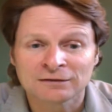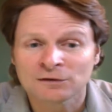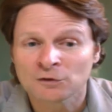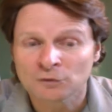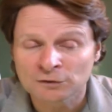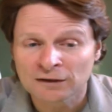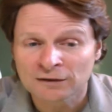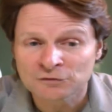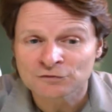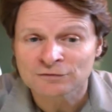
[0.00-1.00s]
in our own
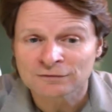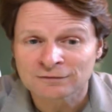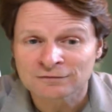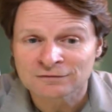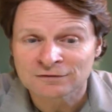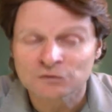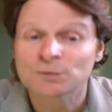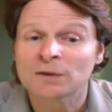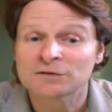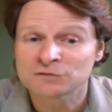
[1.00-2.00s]
consciousness as
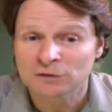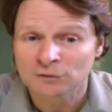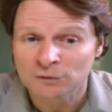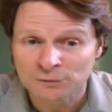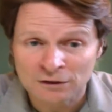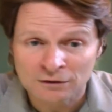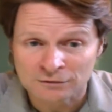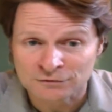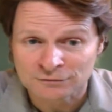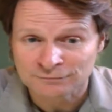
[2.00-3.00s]
well as in our own
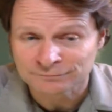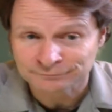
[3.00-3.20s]
cars.